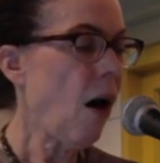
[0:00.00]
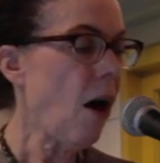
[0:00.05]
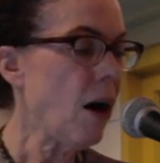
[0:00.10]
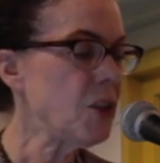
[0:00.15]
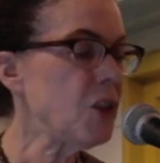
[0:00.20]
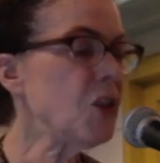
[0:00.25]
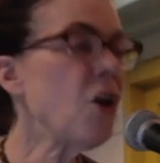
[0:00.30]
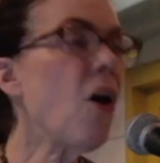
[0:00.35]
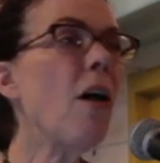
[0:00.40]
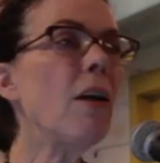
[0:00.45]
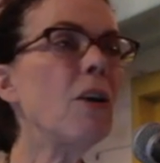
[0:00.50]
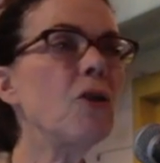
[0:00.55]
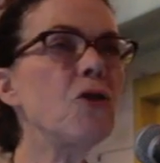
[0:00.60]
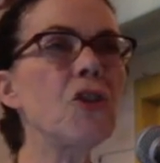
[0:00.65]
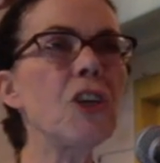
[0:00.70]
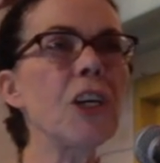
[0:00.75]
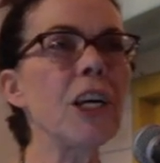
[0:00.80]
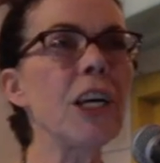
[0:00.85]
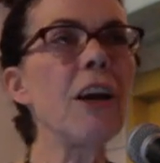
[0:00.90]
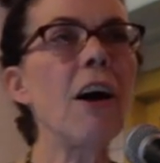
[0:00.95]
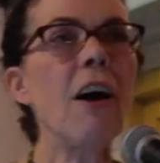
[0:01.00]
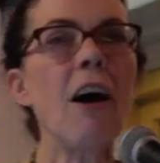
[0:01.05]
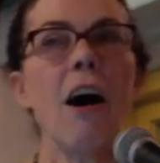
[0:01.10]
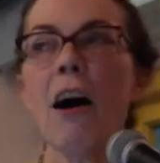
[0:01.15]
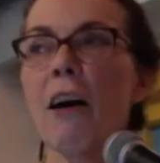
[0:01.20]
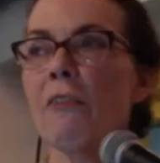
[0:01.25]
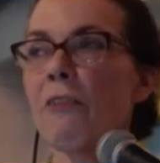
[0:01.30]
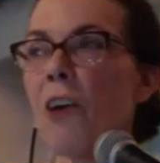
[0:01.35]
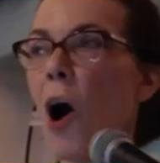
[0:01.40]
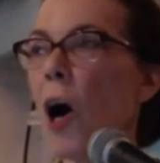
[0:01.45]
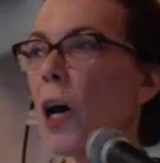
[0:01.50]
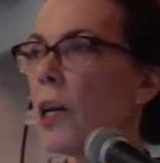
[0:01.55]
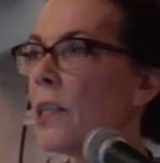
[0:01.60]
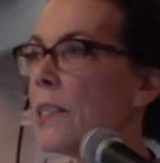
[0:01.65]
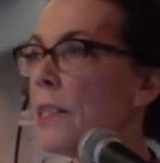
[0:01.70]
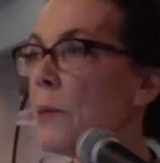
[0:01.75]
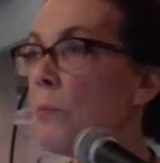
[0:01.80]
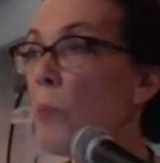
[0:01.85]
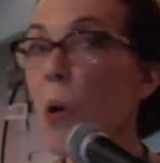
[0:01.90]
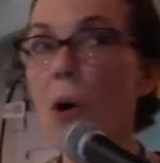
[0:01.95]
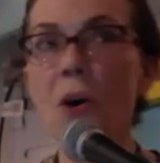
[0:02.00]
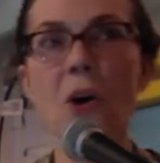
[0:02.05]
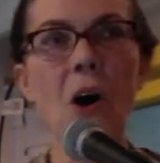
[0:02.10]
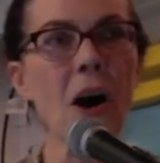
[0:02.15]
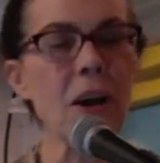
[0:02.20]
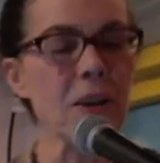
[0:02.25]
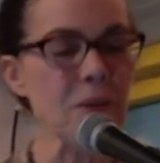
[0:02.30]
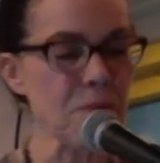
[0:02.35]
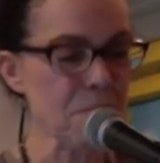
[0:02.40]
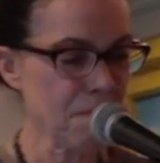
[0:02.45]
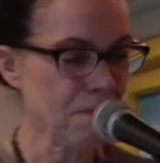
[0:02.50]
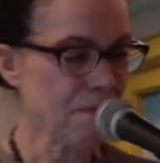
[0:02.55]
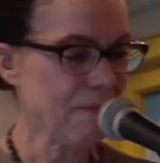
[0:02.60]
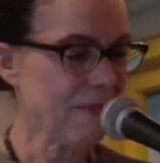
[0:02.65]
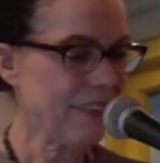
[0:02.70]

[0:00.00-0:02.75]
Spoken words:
ontology of oxymoron,